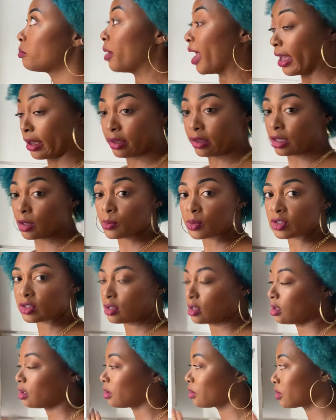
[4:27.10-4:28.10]
backups.
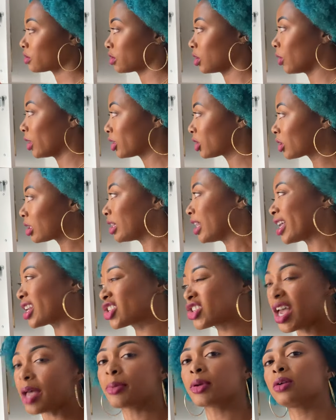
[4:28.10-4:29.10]
So I do a lot of
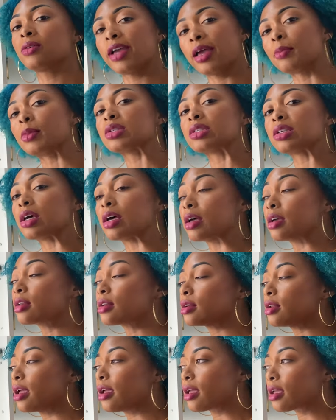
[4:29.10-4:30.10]
shopping on Amazon
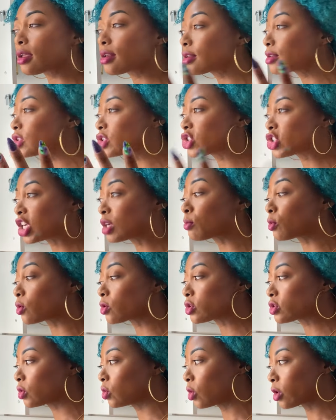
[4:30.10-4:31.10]
and it's cheaper
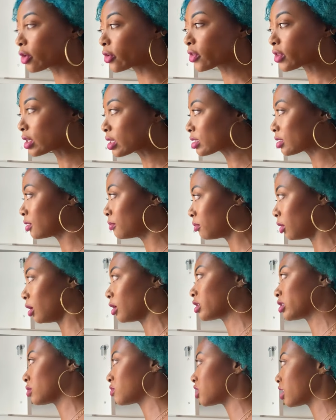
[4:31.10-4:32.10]
to order things in bulk
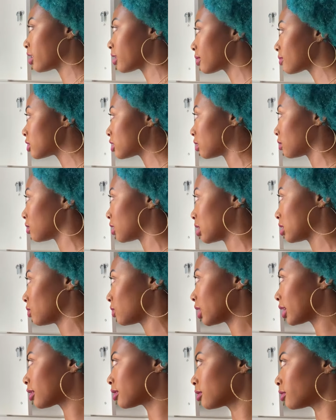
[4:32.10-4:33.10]
sometimes. So that's what
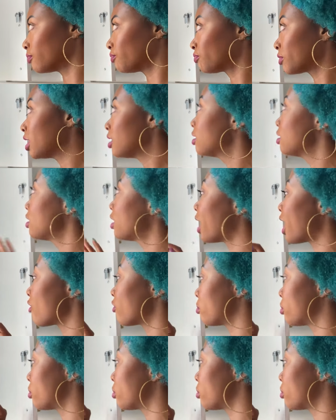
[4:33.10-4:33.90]
I do. I have a